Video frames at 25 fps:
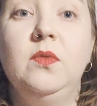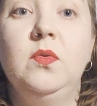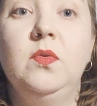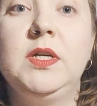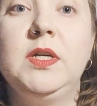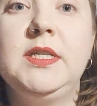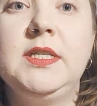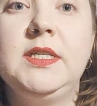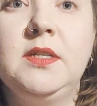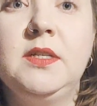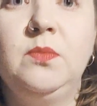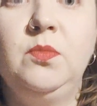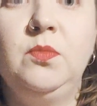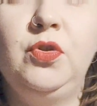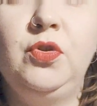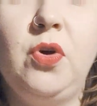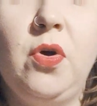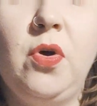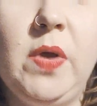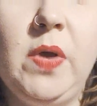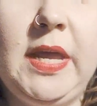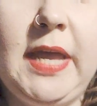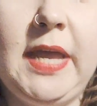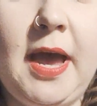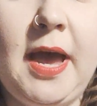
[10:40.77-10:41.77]
was some
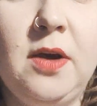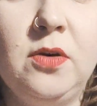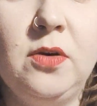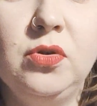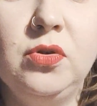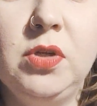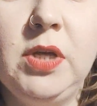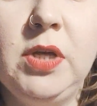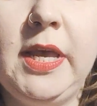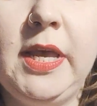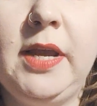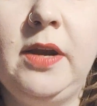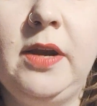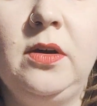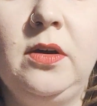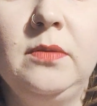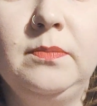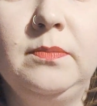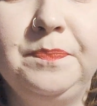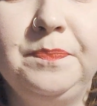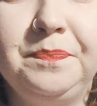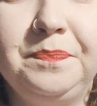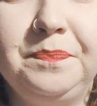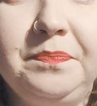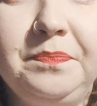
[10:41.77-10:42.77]
rowing out
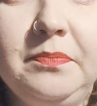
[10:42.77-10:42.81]
here